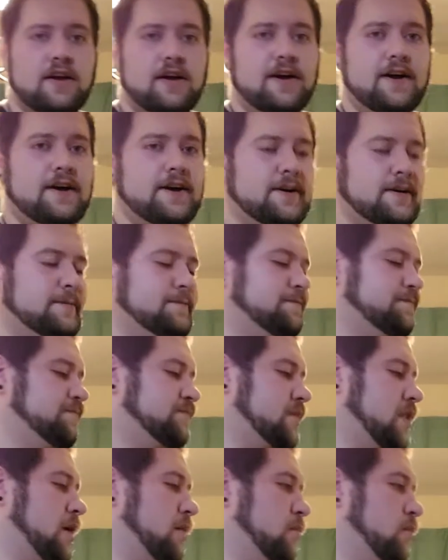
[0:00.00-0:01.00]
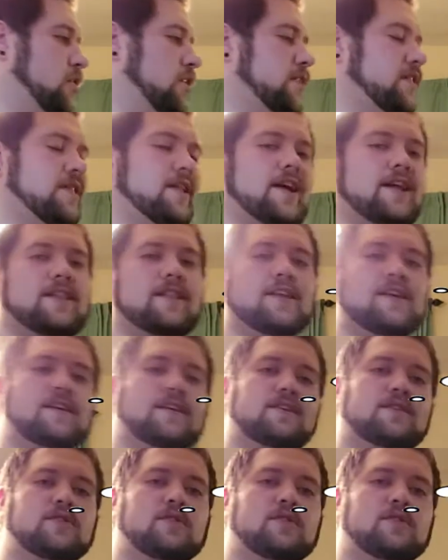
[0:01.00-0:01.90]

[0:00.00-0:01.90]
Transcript: Um, more than likely